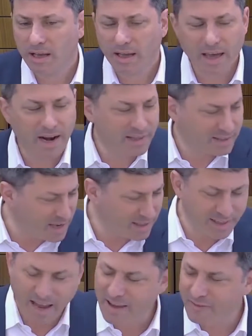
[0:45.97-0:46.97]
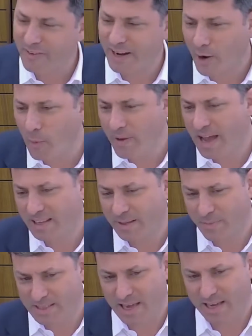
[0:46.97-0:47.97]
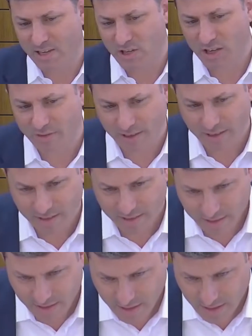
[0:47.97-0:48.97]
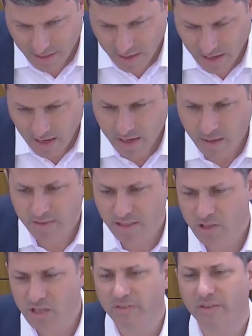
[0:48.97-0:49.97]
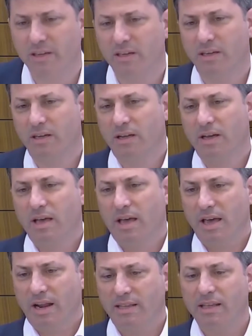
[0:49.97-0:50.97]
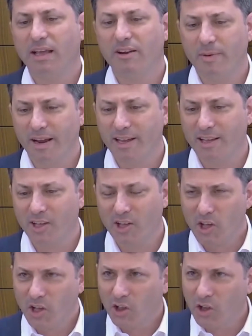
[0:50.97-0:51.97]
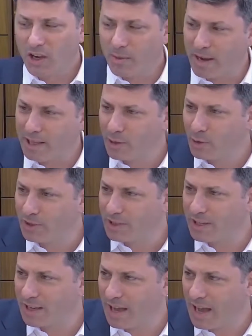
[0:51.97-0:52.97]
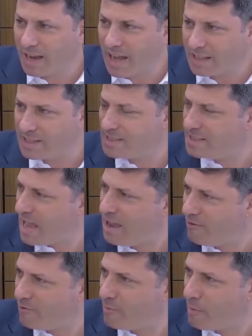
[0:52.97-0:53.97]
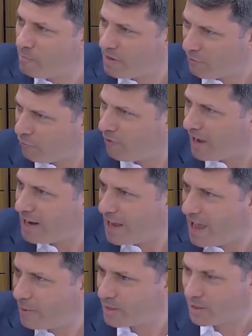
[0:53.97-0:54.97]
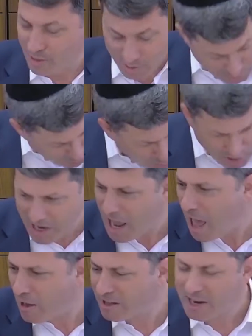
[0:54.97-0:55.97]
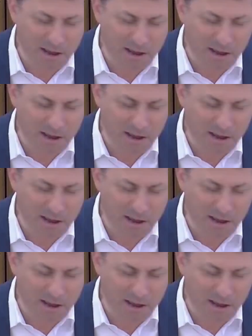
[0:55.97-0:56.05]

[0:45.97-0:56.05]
And I take the knife and I go back to Pesach Yeshiva. And I come to Yeshiva and I tell everybody, look at my loot. I got this knife from a big fight I had with him. He pulled it out and I